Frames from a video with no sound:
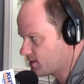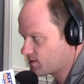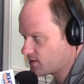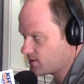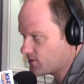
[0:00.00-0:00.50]

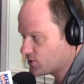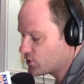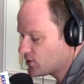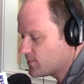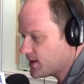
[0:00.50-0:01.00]
There's a there's a
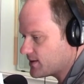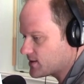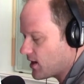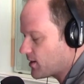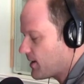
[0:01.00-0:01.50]
term that they
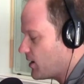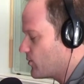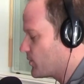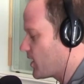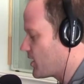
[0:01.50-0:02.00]
talk about
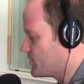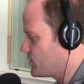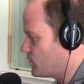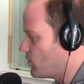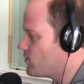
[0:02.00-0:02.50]
with regards
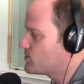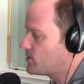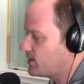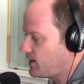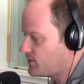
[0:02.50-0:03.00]
to you always
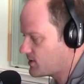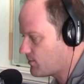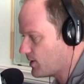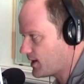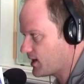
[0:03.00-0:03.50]
want to leave
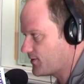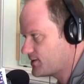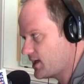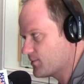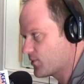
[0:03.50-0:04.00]
some money on the
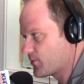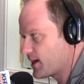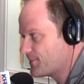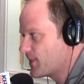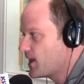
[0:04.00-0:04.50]
table,
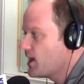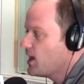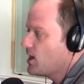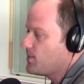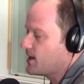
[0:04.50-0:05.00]
right? Yeah.
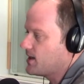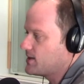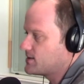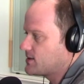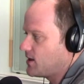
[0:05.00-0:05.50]

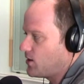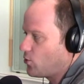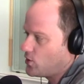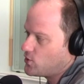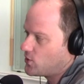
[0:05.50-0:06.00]
Because uh,
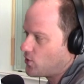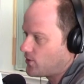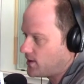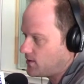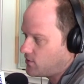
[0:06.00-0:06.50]
or you can
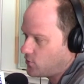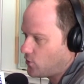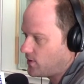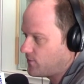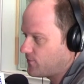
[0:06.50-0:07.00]
only you can
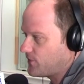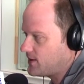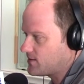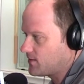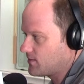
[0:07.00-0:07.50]
only
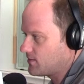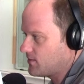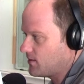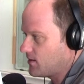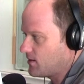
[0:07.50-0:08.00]
fleece a
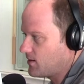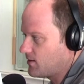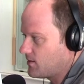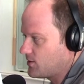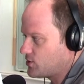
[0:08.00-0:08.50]
uh,
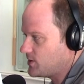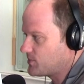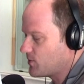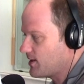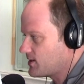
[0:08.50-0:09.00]
a
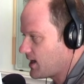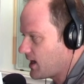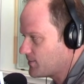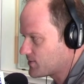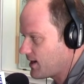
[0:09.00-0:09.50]
sheep so many
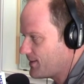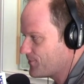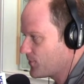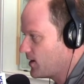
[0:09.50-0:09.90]
times, right?